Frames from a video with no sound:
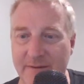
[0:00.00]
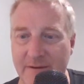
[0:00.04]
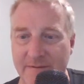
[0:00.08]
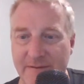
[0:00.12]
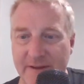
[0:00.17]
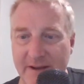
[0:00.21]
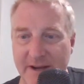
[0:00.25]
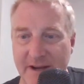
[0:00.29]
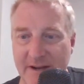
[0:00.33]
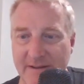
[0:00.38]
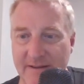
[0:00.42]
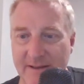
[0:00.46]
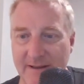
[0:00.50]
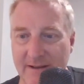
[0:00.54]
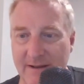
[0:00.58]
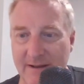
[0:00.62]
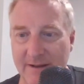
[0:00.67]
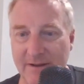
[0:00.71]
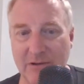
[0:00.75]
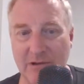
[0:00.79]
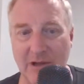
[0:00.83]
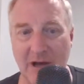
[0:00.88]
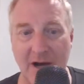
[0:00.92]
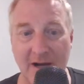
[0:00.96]
for figuring
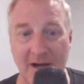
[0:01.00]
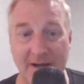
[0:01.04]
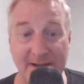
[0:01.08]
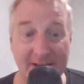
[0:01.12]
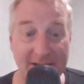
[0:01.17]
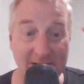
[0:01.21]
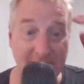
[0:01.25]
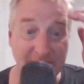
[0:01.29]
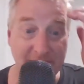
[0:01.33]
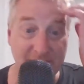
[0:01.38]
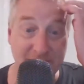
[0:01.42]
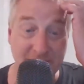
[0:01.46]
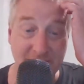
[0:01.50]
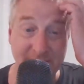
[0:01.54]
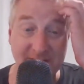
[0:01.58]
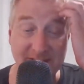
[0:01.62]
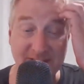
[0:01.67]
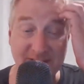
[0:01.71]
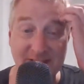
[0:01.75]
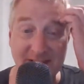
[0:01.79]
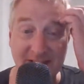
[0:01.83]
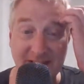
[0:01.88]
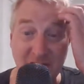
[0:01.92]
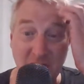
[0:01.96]
you logged in under
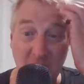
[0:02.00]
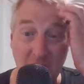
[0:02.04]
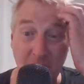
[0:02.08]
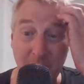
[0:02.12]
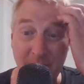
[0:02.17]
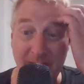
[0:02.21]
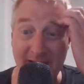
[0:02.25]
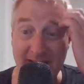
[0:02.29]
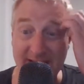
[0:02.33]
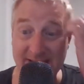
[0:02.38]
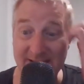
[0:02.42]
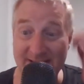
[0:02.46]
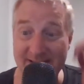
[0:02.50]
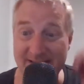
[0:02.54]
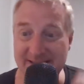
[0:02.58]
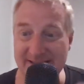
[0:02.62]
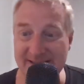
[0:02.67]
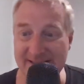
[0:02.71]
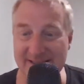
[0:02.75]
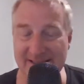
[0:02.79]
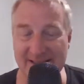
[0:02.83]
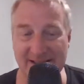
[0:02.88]
Investing Nomads.